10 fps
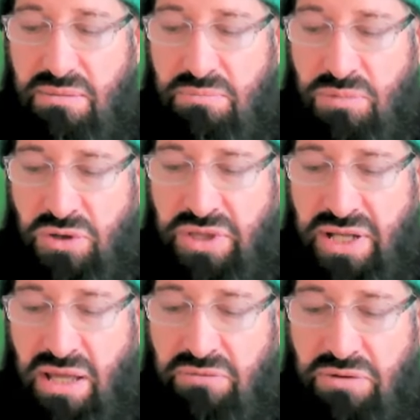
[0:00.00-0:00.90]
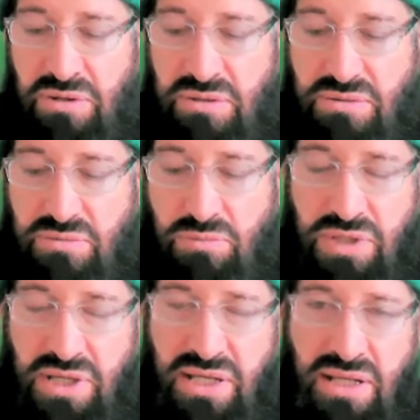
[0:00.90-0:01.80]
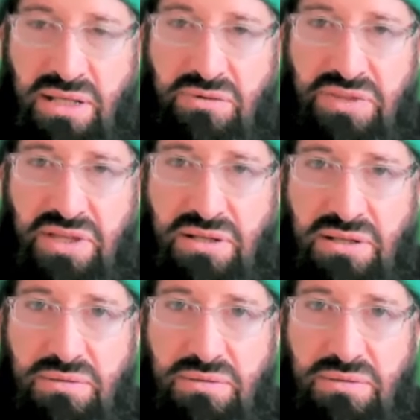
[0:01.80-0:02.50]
More than ever, we are in need of that.